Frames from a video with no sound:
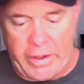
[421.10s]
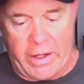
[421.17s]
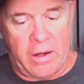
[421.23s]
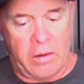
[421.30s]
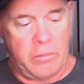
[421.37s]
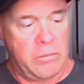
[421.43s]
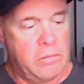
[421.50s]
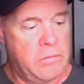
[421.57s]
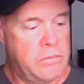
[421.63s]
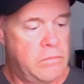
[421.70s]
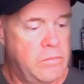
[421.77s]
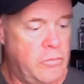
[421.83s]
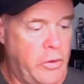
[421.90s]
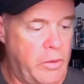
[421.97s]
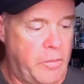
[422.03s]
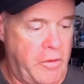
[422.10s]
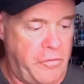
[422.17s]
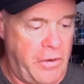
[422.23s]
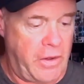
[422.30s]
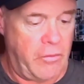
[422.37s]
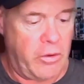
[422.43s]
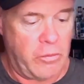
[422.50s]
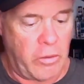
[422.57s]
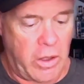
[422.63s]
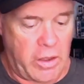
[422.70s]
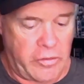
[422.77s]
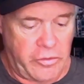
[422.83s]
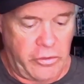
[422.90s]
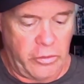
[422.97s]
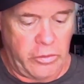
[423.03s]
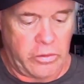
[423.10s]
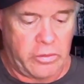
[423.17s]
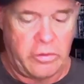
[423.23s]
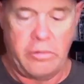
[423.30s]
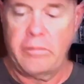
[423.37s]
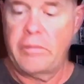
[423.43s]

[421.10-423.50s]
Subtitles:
album, one of my favorite Rod Stewart's